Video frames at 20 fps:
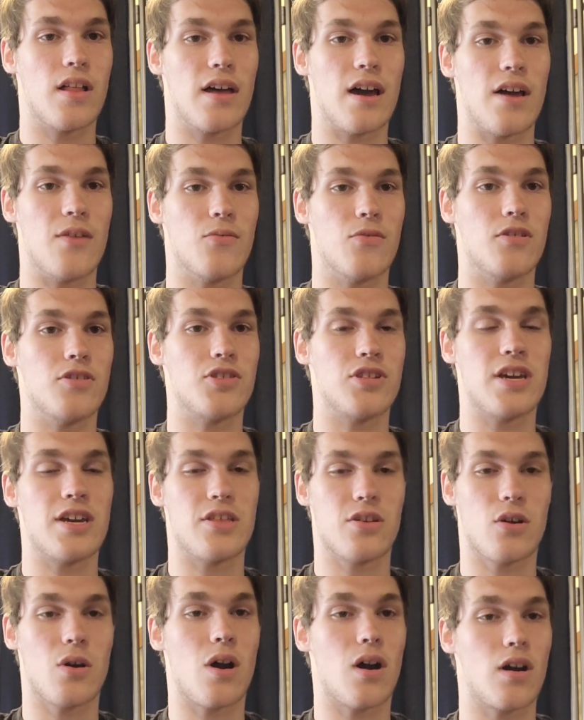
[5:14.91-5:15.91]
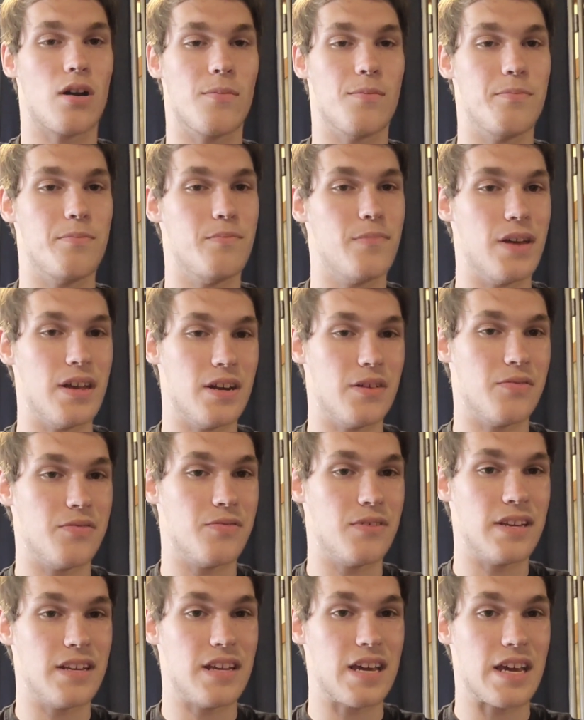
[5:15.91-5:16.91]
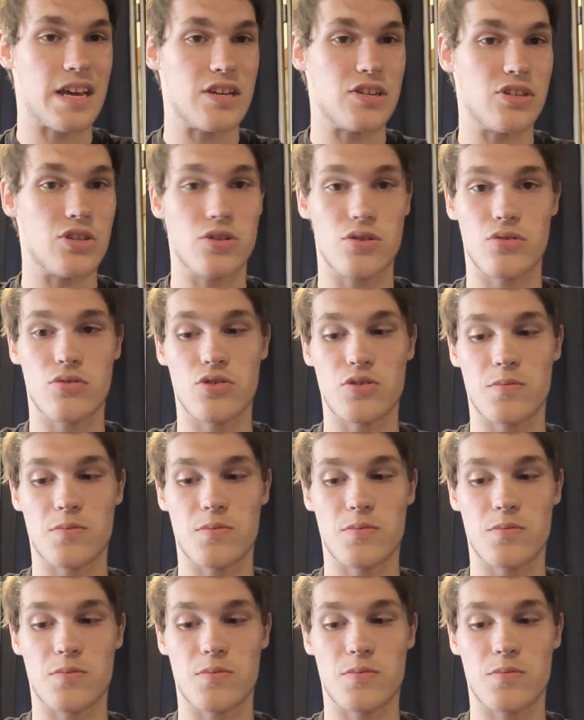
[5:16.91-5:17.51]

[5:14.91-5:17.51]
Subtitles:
I will say there are a bit of feeding issues,